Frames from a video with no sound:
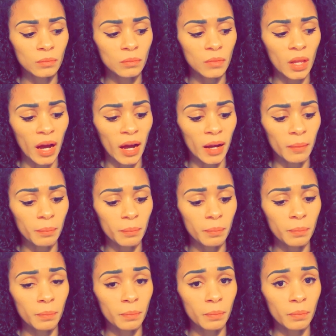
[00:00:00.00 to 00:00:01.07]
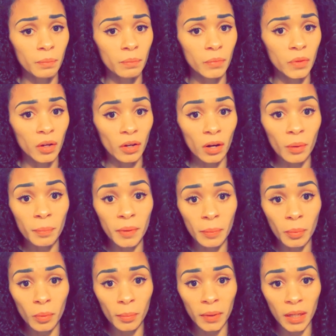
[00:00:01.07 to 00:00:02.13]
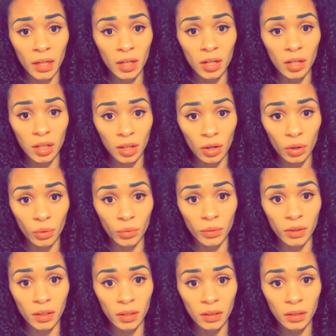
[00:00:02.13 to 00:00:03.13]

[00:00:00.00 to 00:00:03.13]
that there are people being cloned.